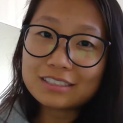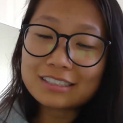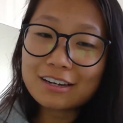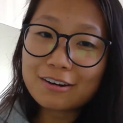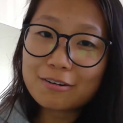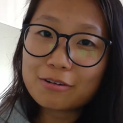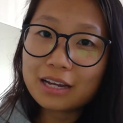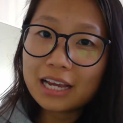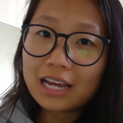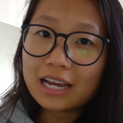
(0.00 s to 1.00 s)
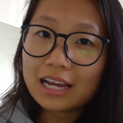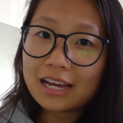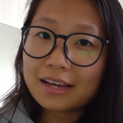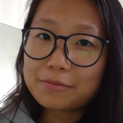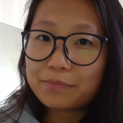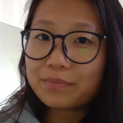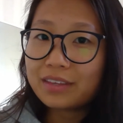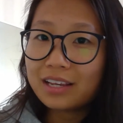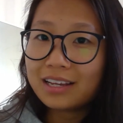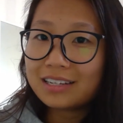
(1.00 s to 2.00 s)
So um,
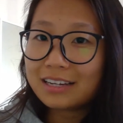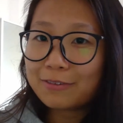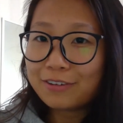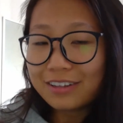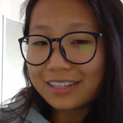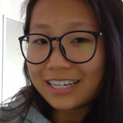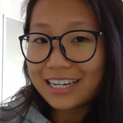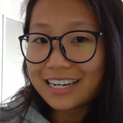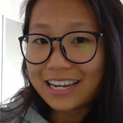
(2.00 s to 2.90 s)
definitely,